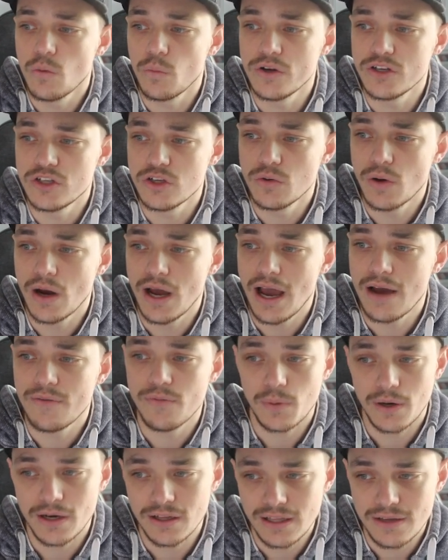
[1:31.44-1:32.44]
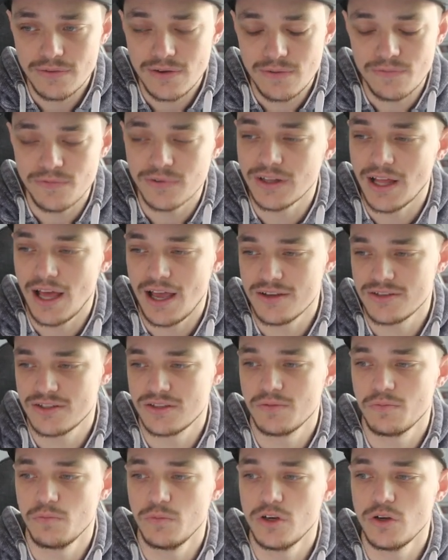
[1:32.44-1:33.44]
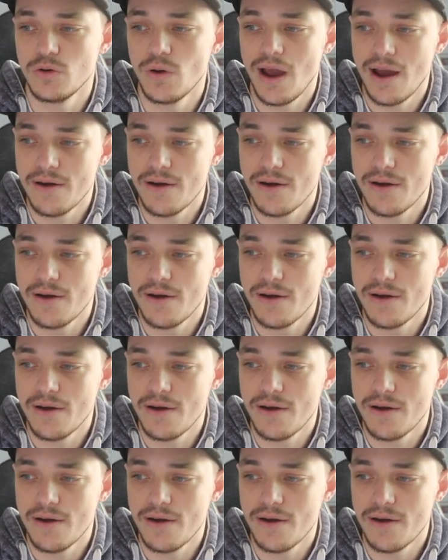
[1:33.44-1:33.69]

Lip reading: We do have, I'm going to leave him for last, we do